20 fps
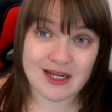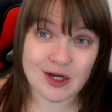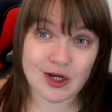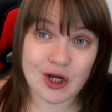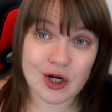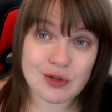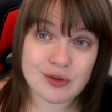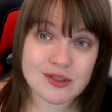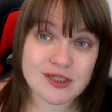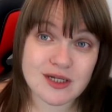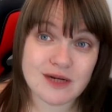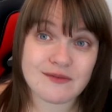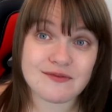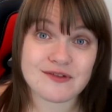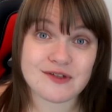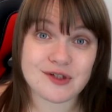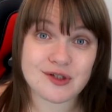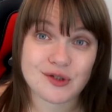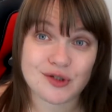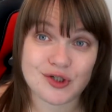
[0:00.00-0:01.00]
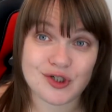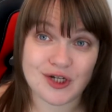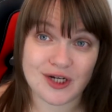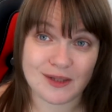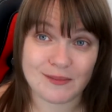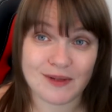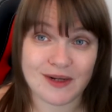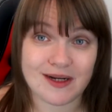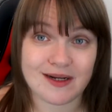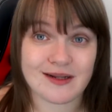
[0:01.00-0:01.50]
Ghost of
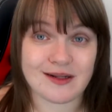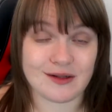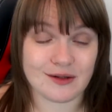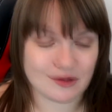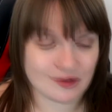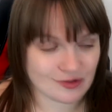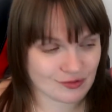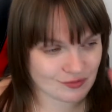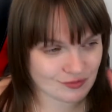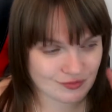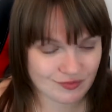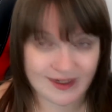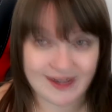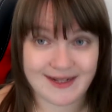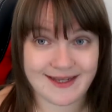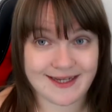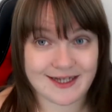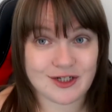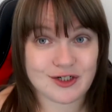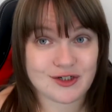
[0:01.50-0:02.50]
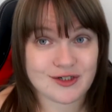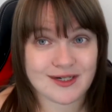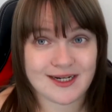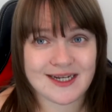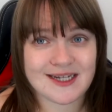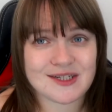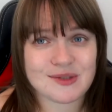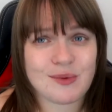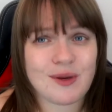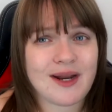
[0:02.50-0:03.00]
Tsushima, that looks really
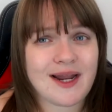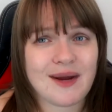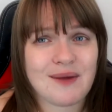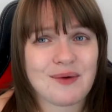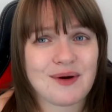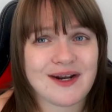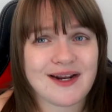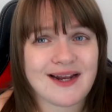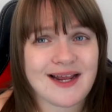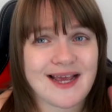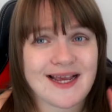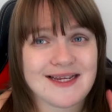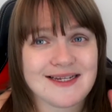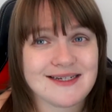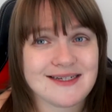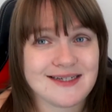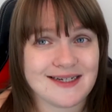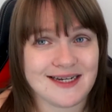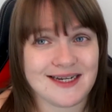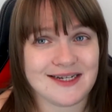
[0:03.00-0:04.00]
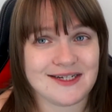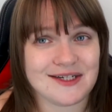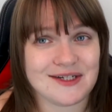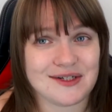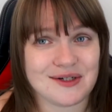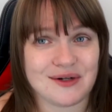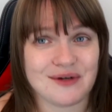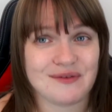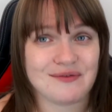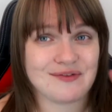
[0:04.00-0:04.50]
interesting. It's what I wanted AC to
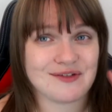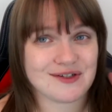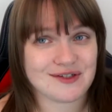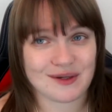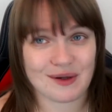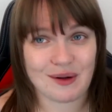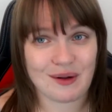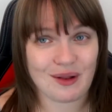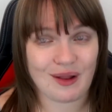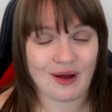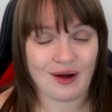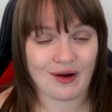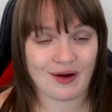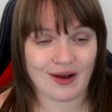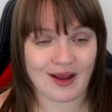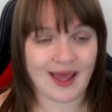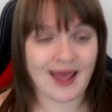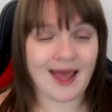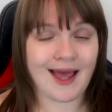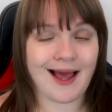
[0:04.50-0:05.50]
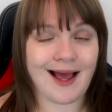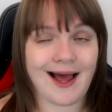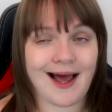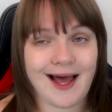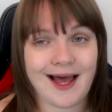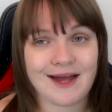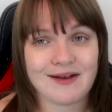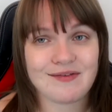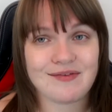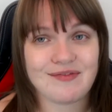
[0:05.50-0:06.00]
do for so long.
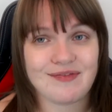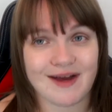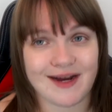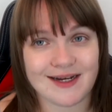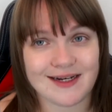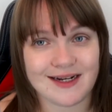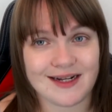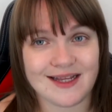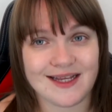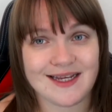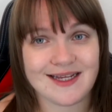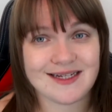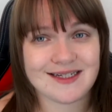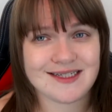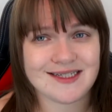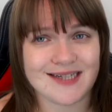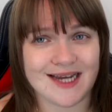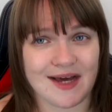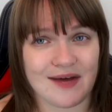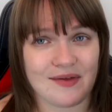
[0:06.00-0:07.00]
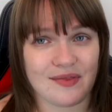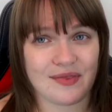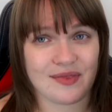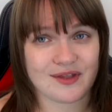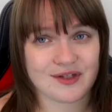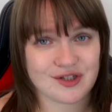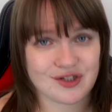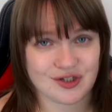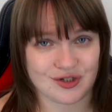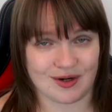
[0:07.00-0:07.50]
And finally, Death
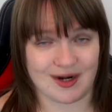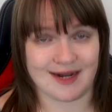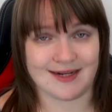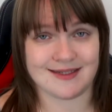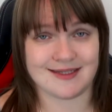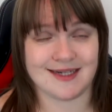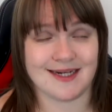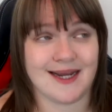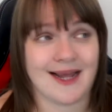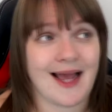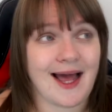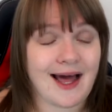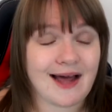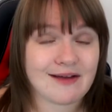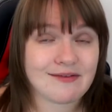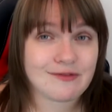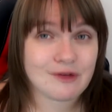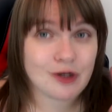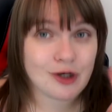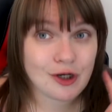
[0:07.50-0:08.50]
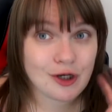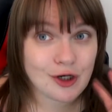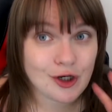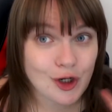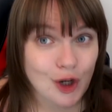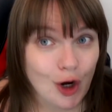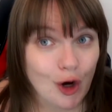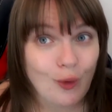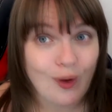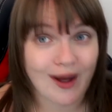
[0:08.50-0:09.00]
Stranding. Have
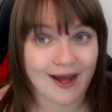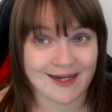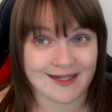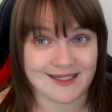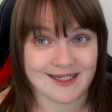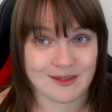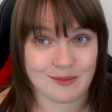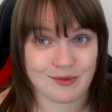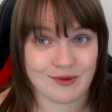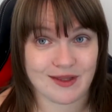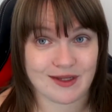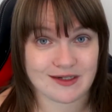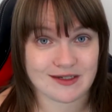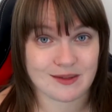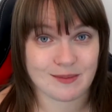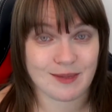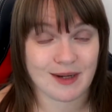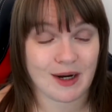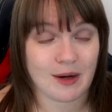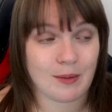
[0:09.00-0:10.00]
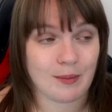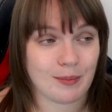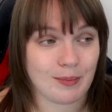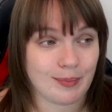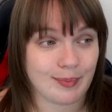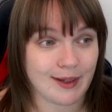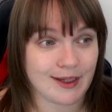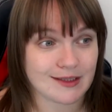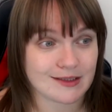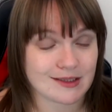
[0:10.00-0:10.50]
no idea what that's about,
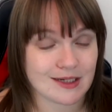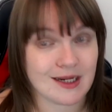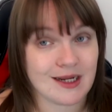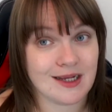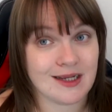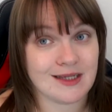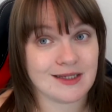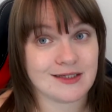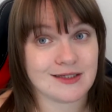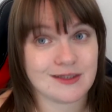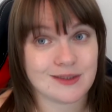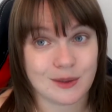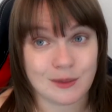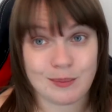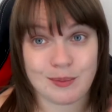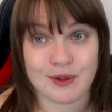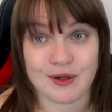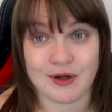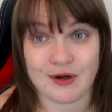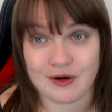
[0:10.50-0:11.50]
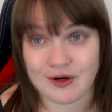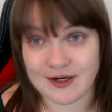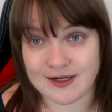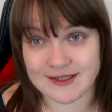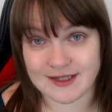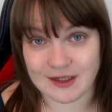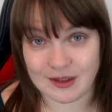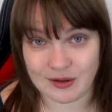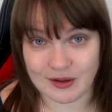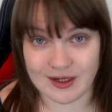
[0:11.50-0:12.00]
but super
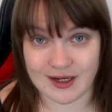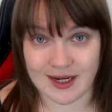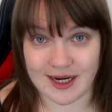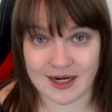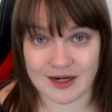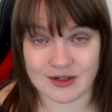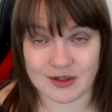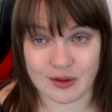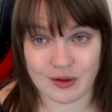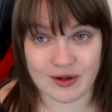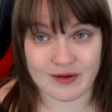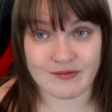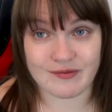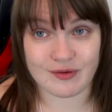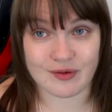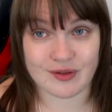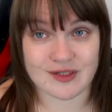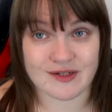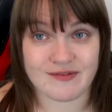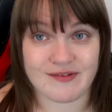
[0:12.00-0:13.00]
curious and looking forward to